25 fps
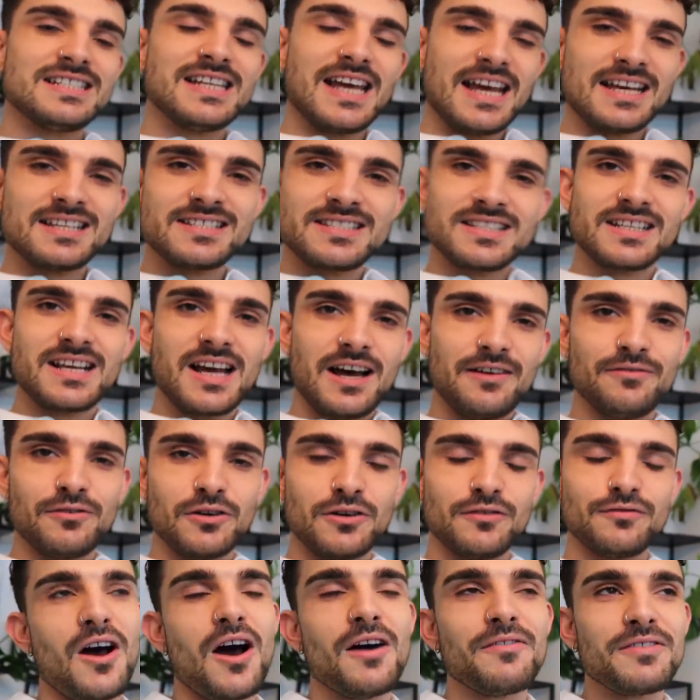Dazed
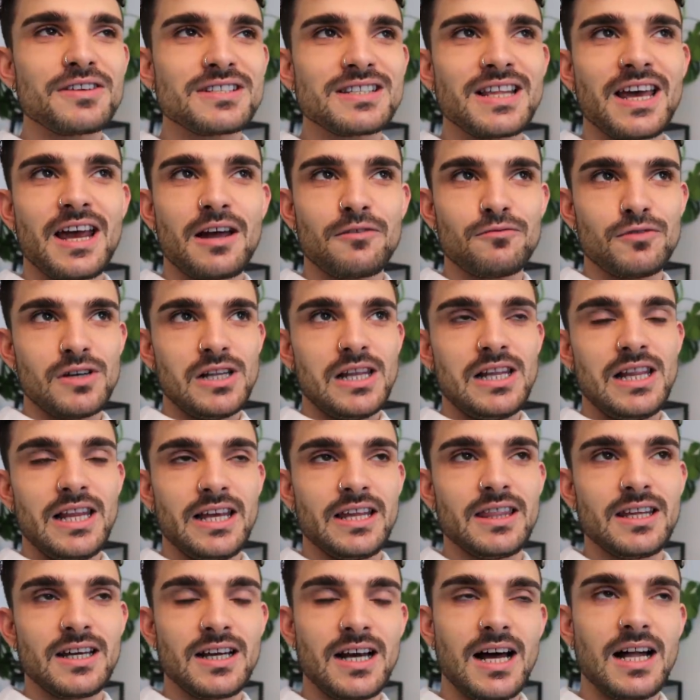cover. Obviously, I really
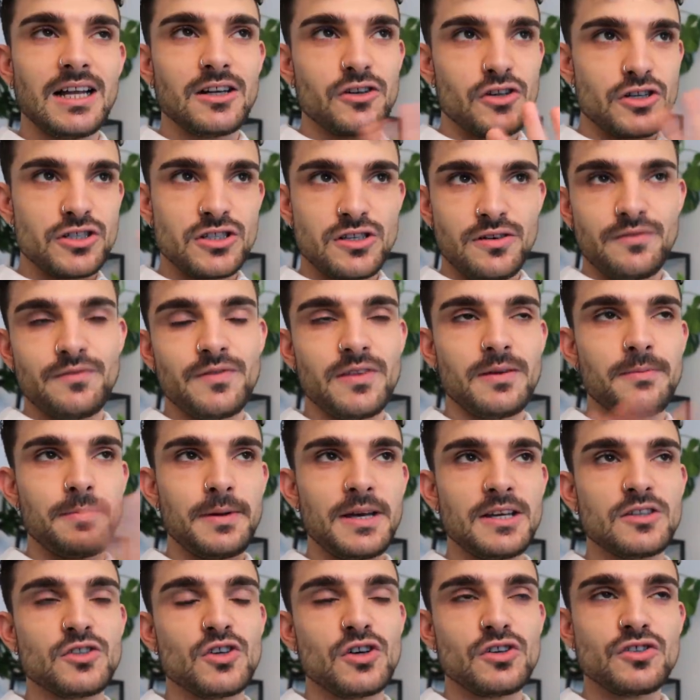like the colors of the
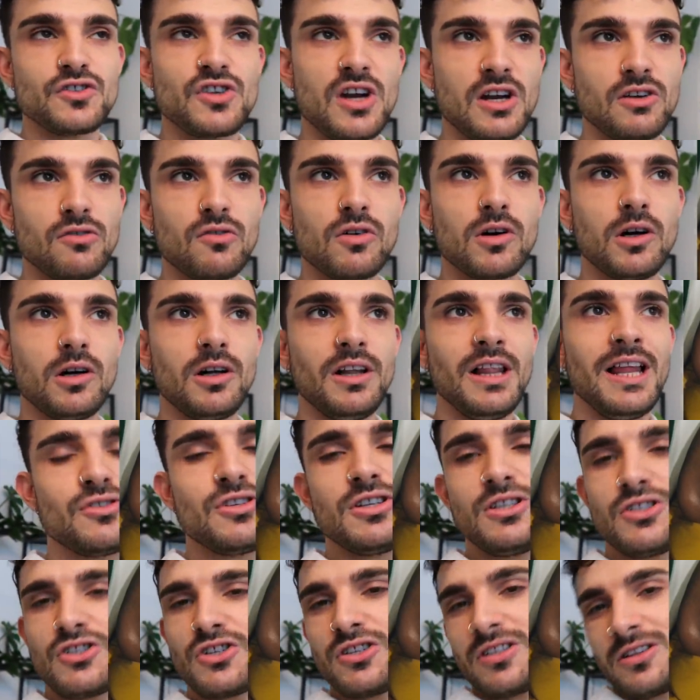picture in general.
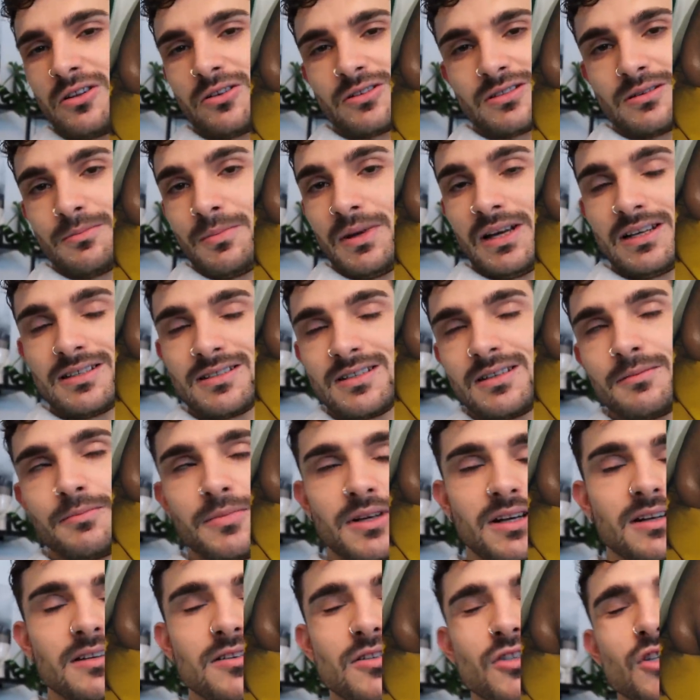She just looks amazing,
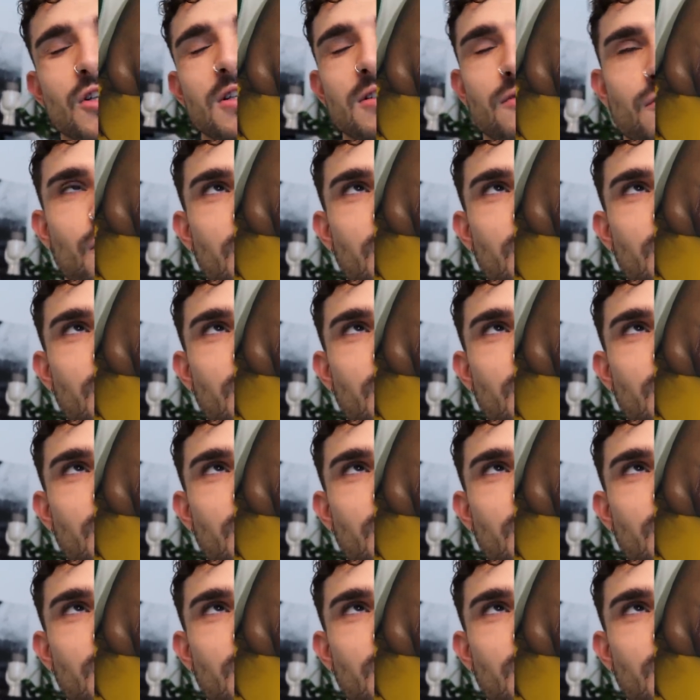but she's